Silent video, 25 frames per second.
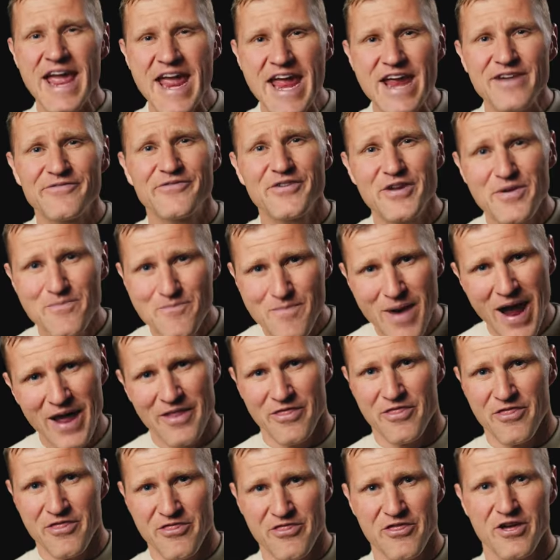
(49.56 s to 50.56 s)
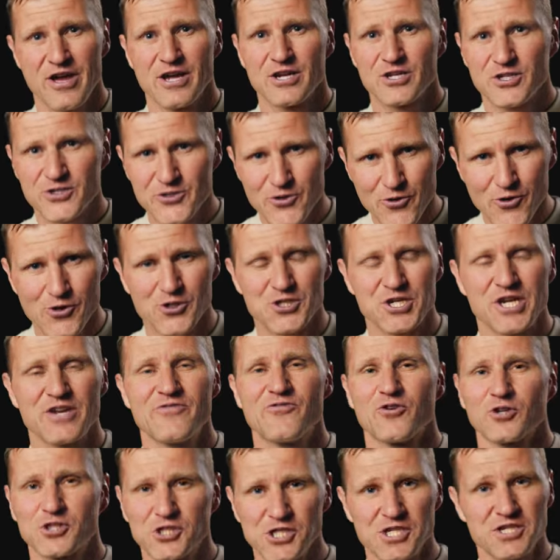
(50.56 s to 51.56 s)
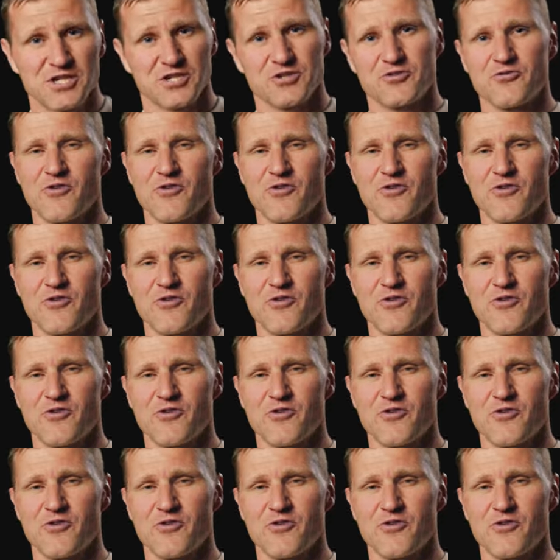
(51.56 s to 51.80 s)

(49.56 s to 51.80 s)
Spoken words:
every month searching for Jesus